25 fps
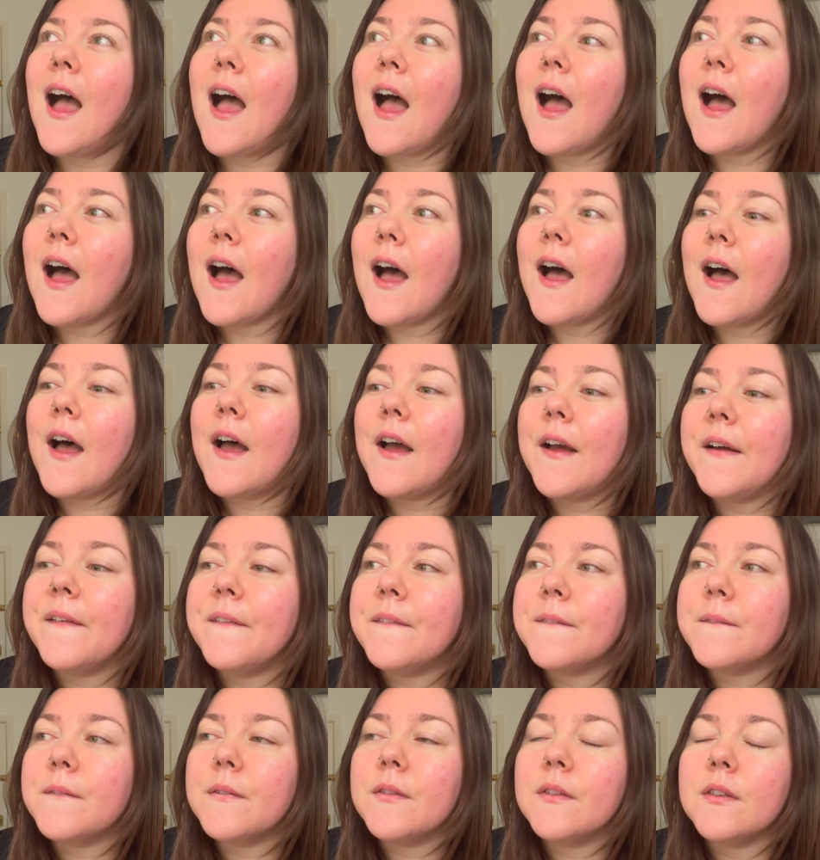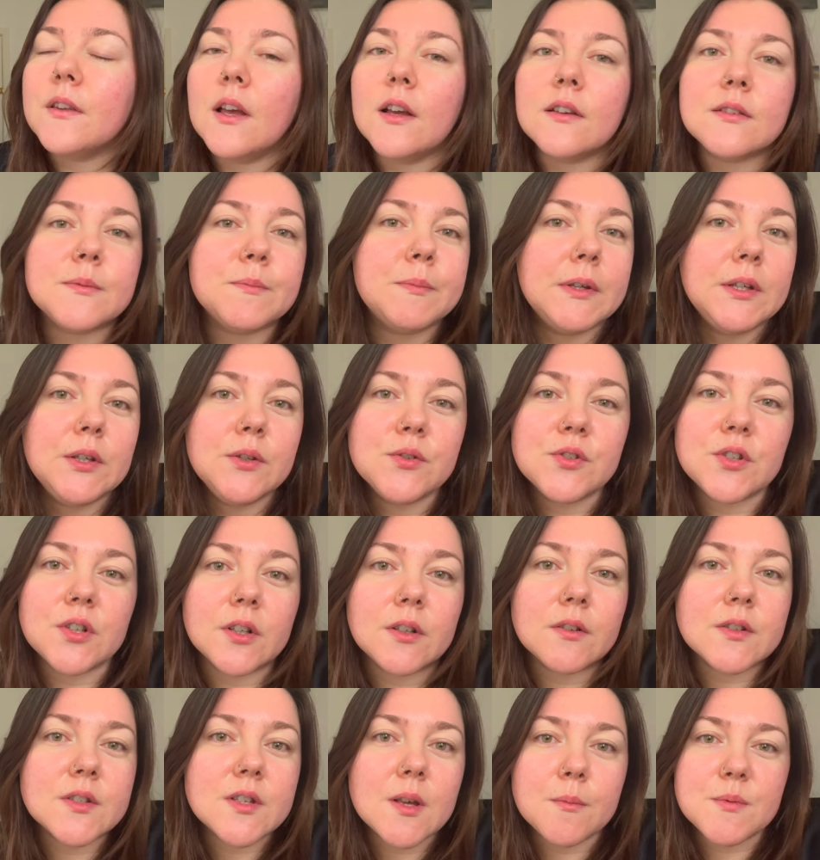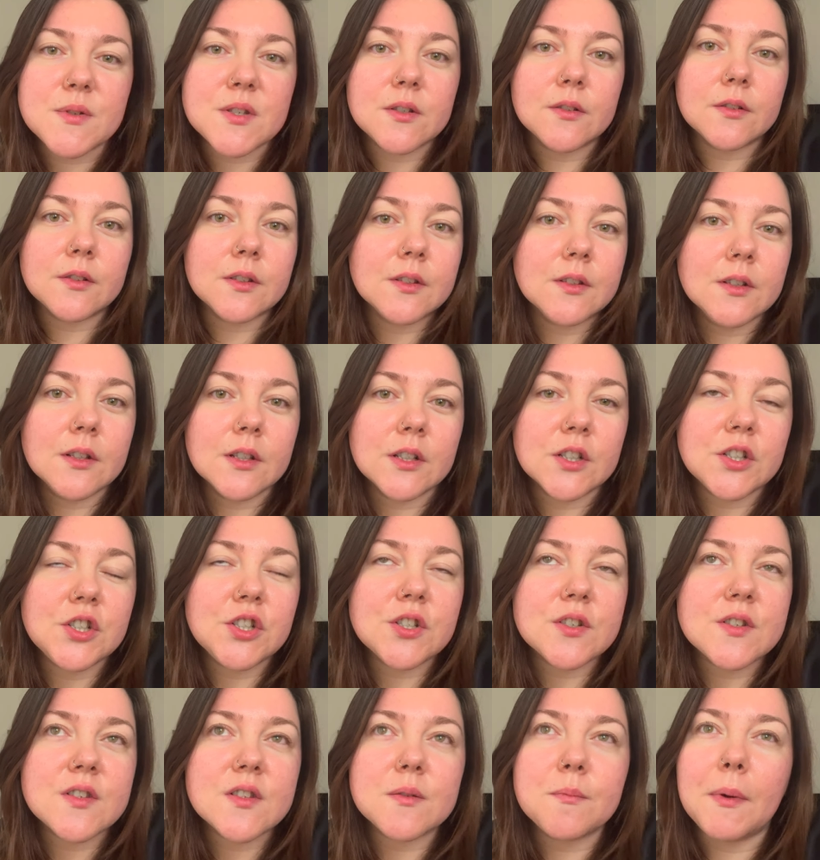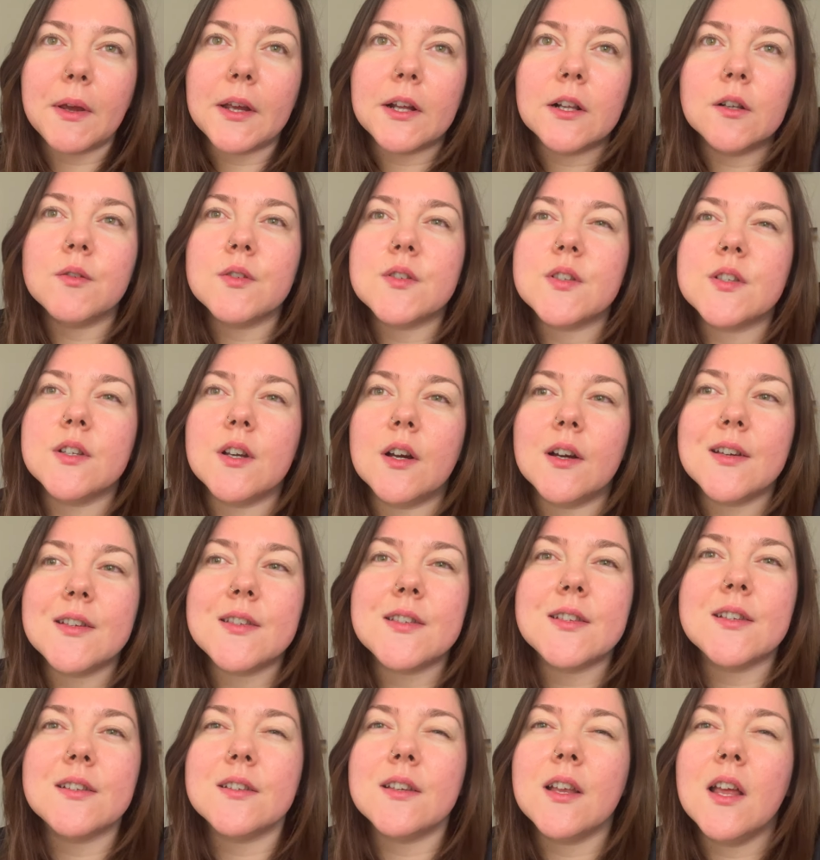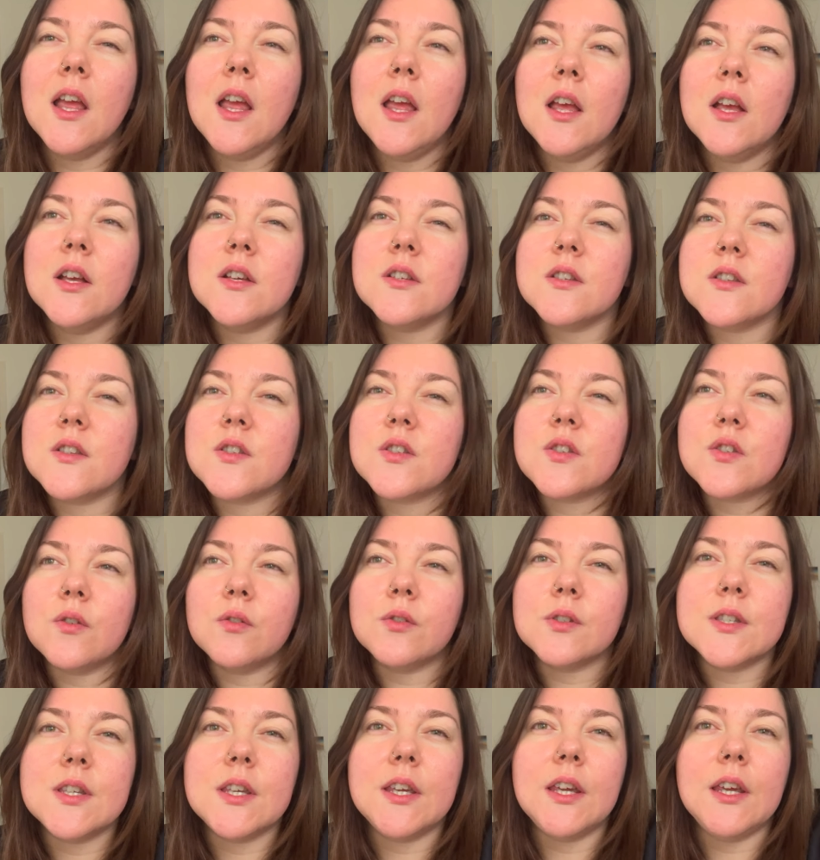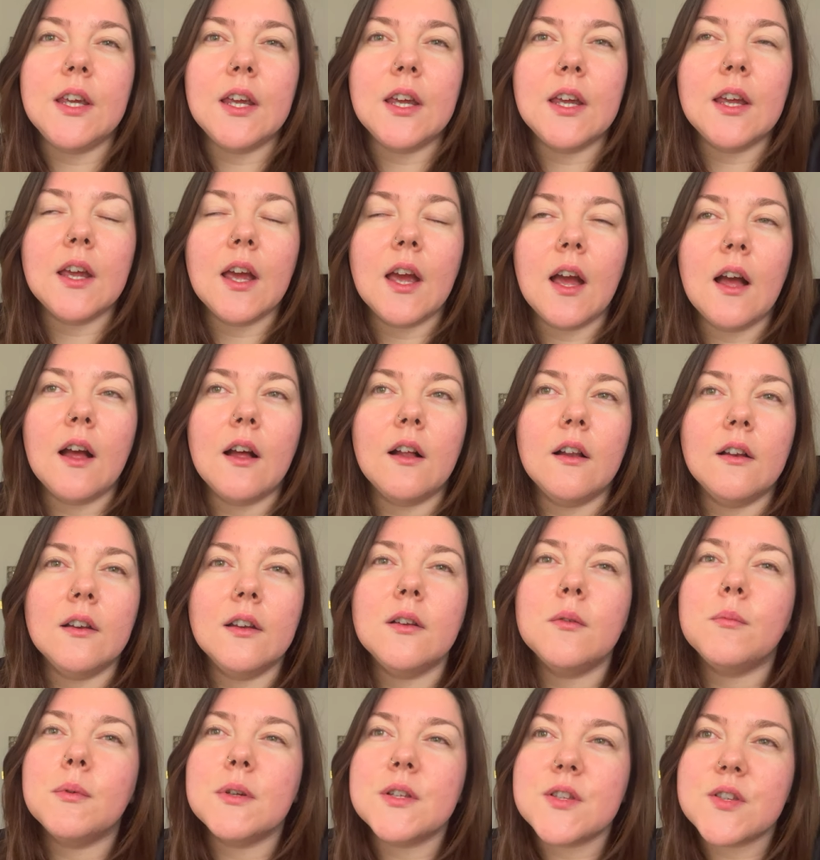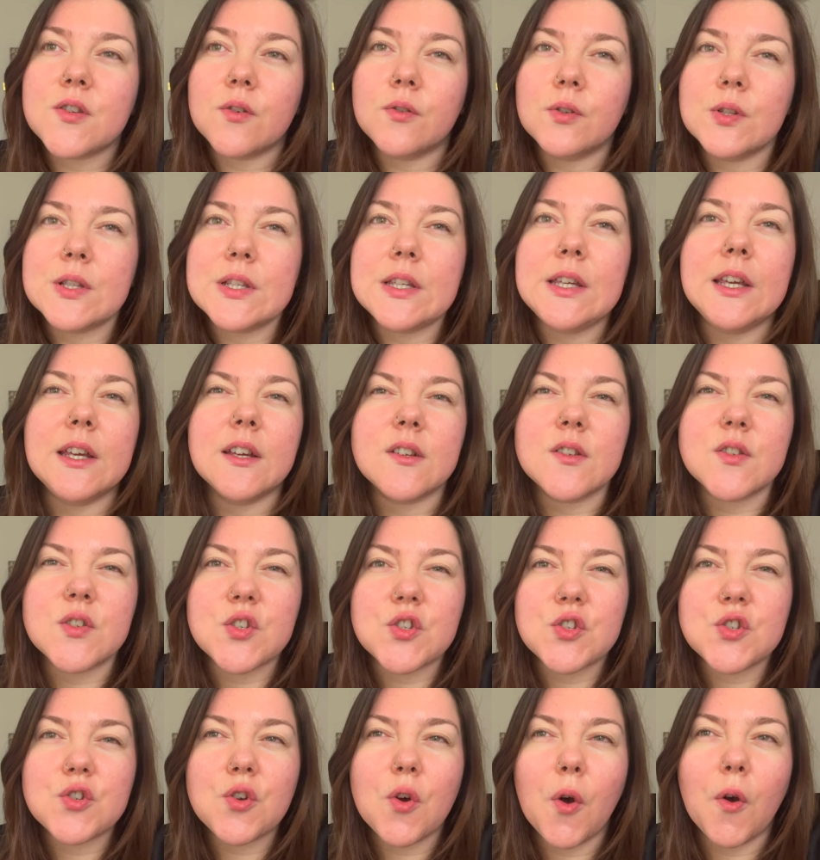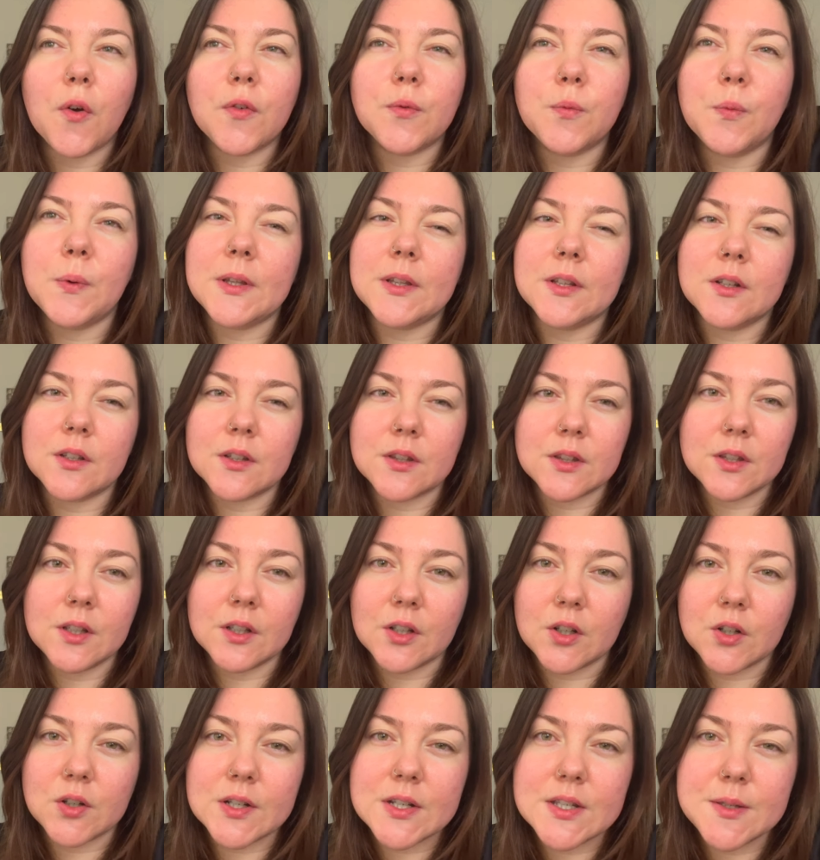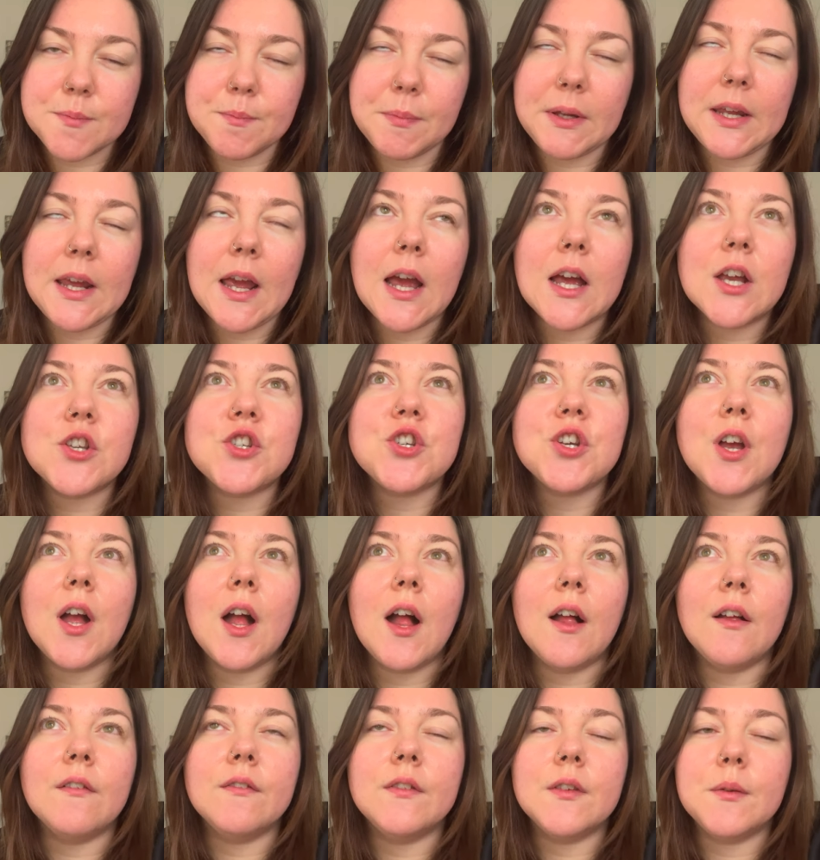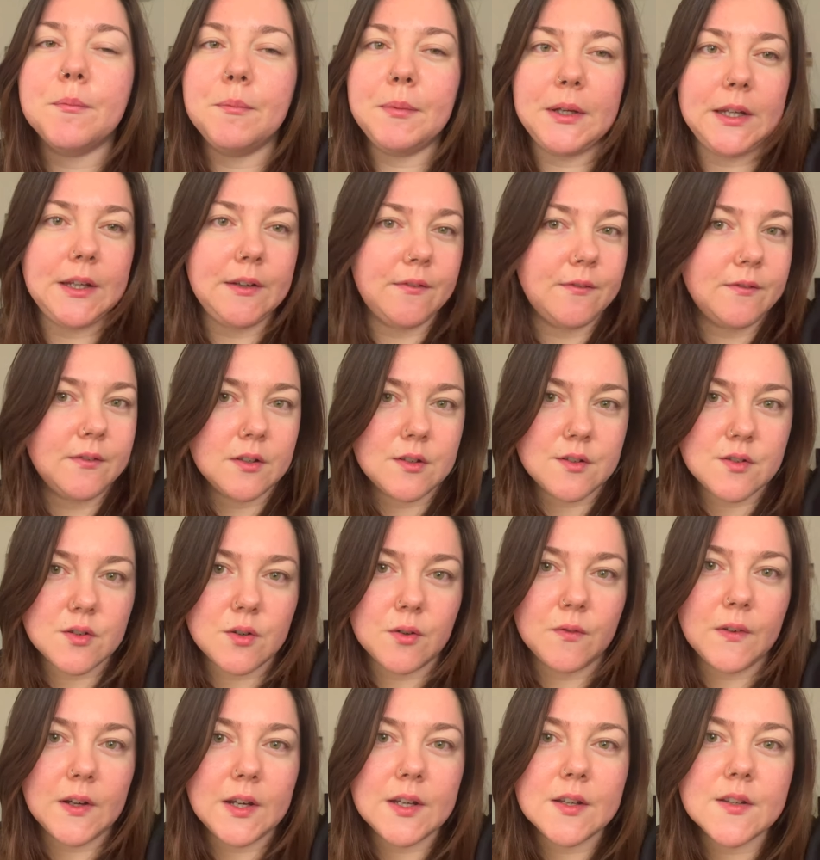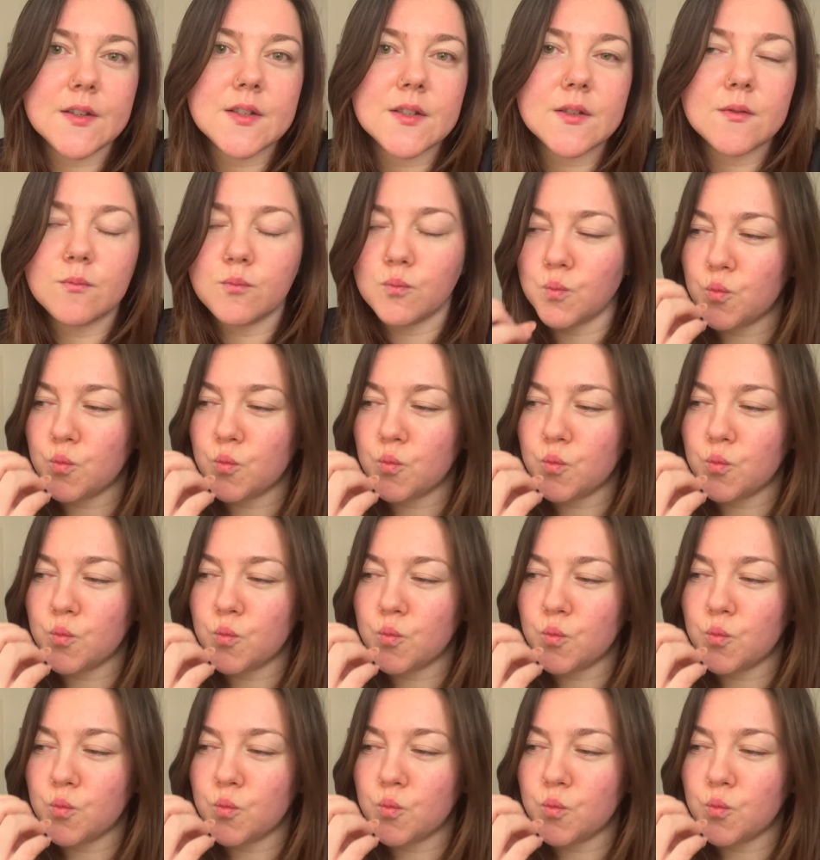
And as per usual, it was absolutely delicious. The bagel was nice and salty. A little bit salty and soft with the crispy edge, and the beef as always,